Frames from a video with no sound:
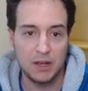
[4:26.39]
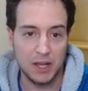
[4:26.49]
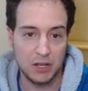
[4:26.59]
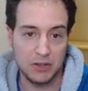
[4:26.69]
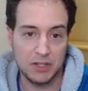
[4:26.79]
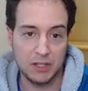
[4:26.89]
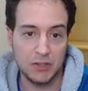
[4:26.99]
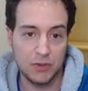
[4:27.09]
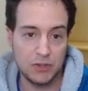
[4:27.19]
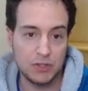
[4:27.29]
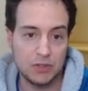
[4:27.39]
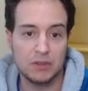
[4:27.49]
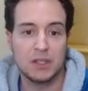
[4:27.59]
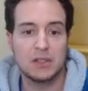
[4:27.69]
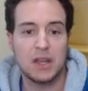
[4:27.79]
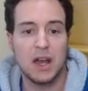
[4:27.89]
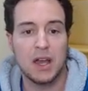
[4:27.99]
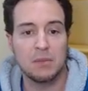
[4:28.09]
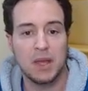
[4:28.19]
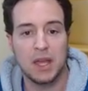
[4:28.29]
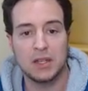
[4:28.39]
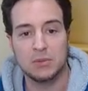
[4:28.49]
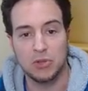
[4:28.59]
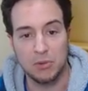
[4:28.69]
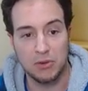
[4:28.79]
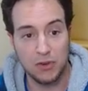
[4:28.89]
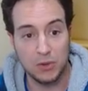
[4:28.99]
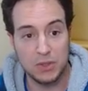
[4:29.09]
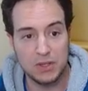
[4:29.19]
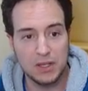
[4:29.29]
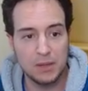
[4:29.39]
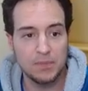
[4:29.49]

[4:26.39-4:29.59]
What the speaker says: Now you notice these first two, lead time and deployment frequency,